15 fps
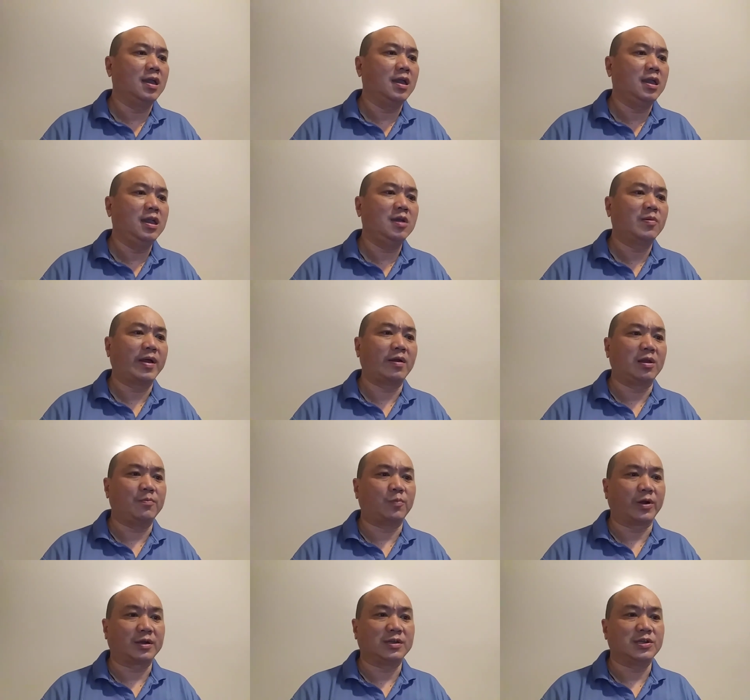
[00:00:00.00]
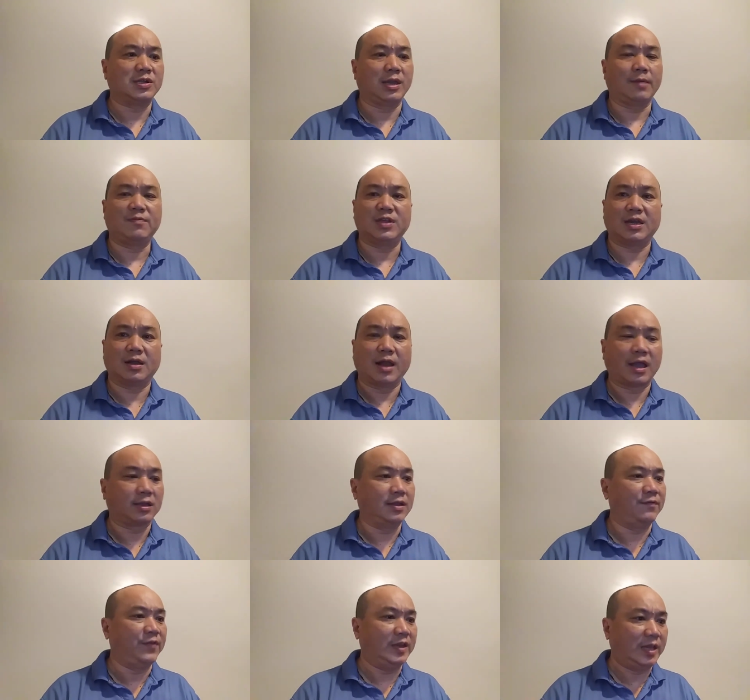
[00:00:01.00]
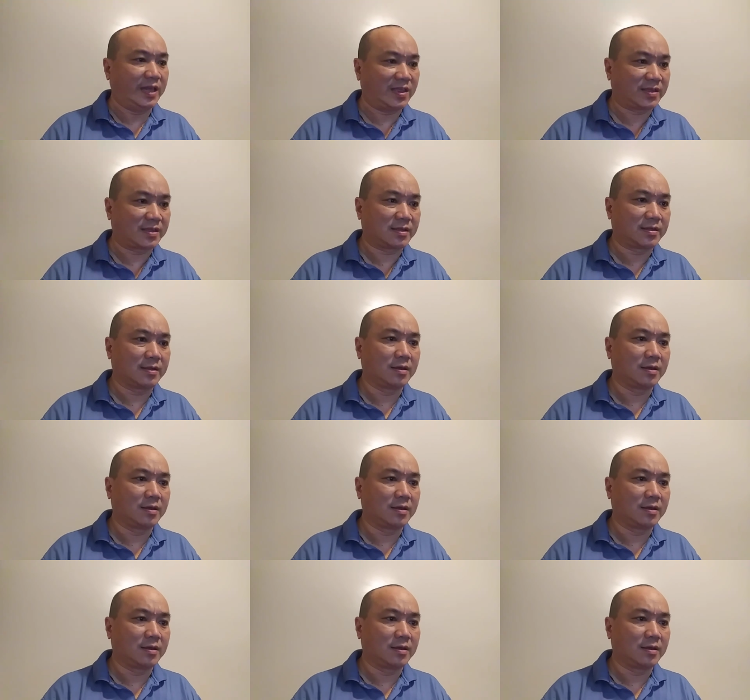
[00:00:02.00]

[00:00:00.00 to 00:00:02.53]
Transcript: he rarely practicing physical activities.